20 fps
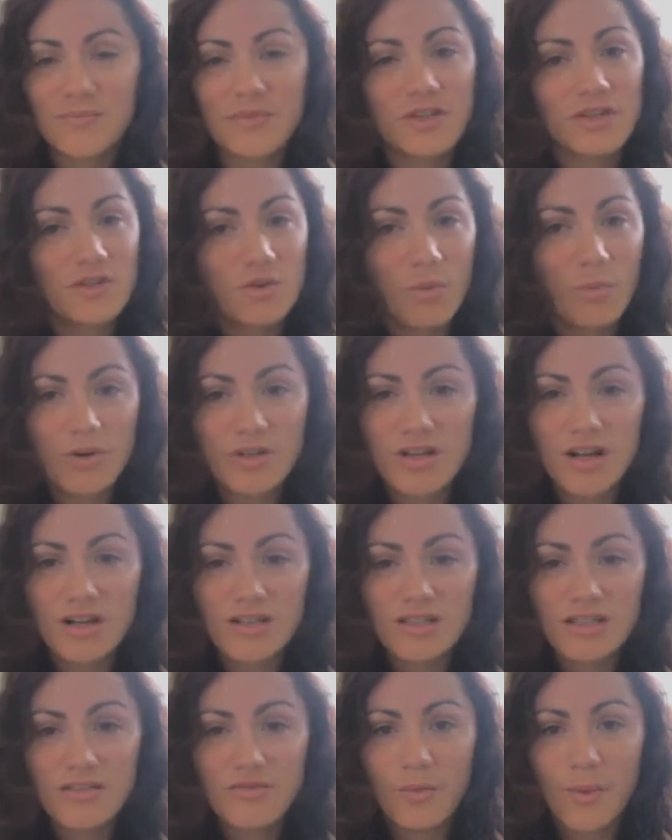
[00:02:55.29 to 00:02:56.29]
So a
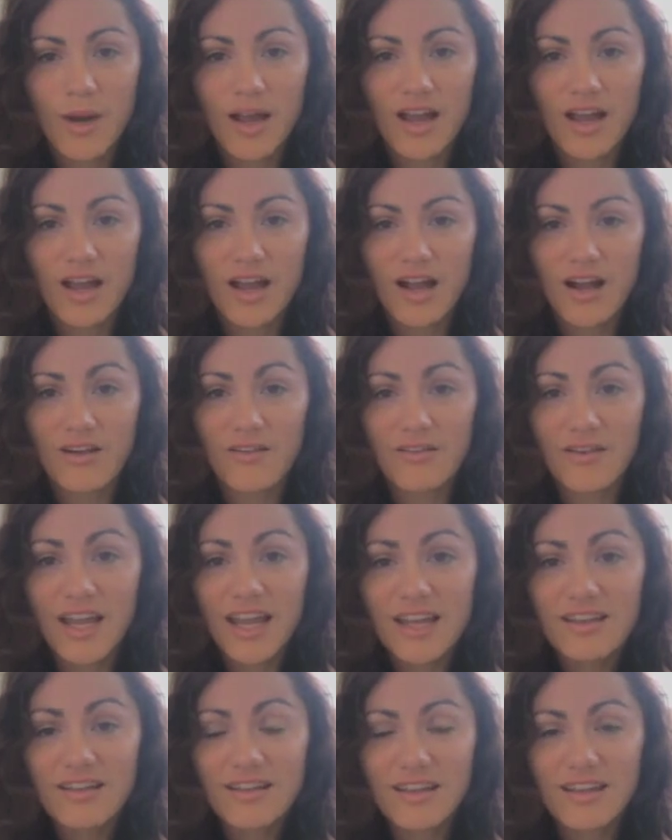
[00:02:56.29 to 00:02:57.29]
productive way of
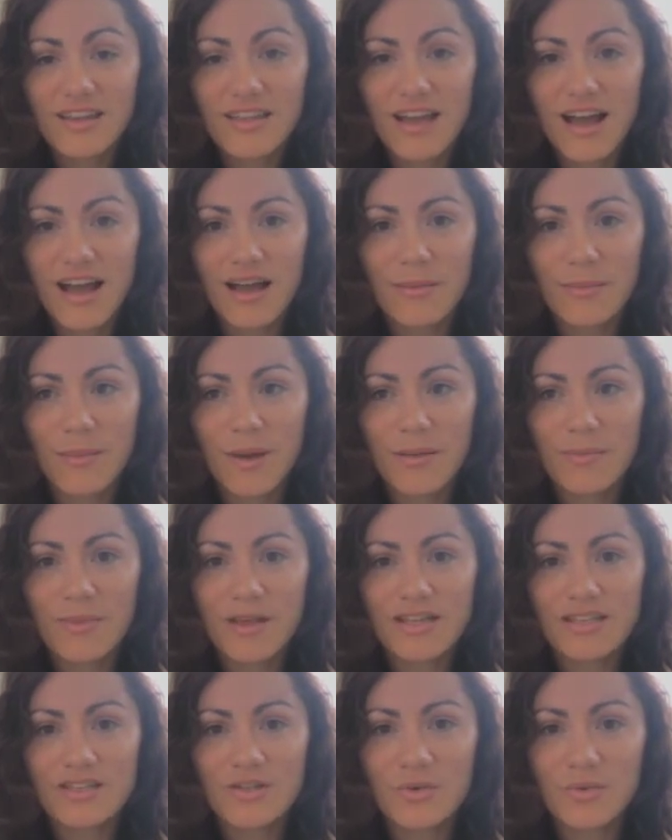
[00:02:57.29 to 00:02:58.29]
handling that might
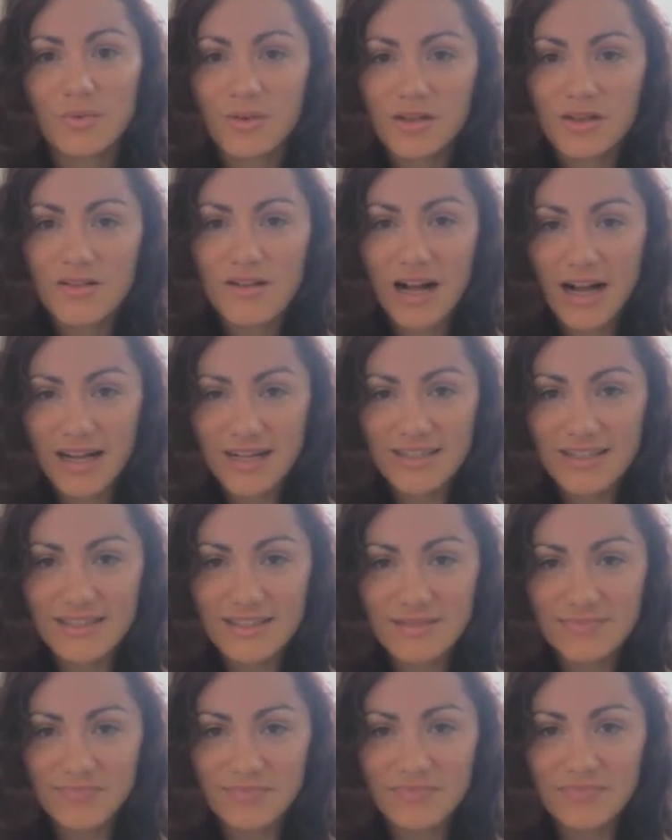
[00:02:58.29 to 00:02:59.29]
be to
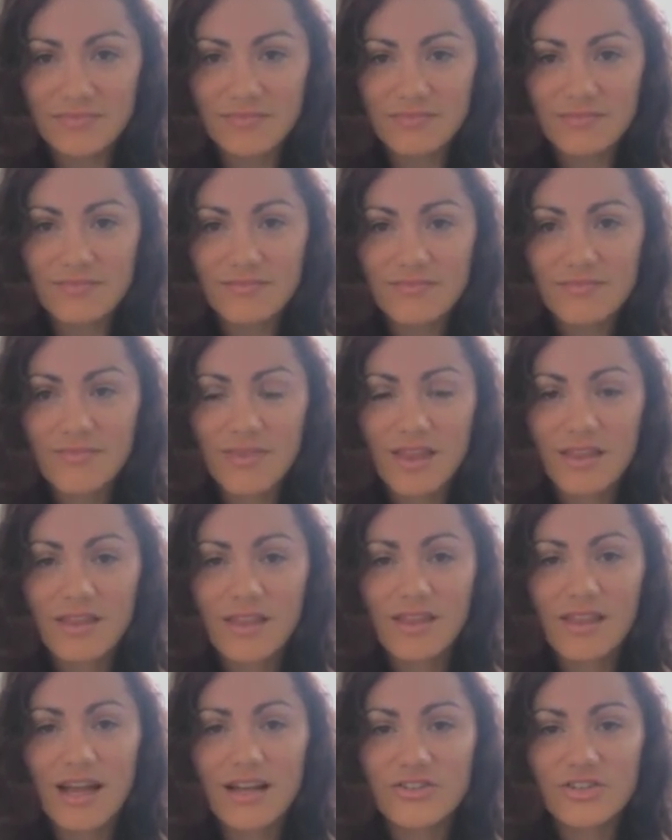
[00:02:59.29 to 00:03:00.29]
realize
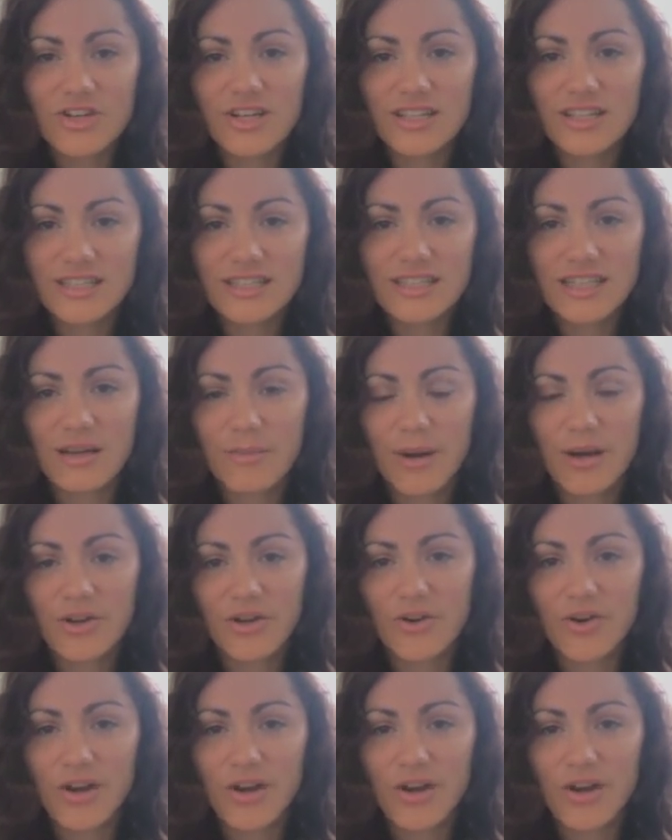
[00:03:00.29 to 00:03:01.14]
that jealousy about your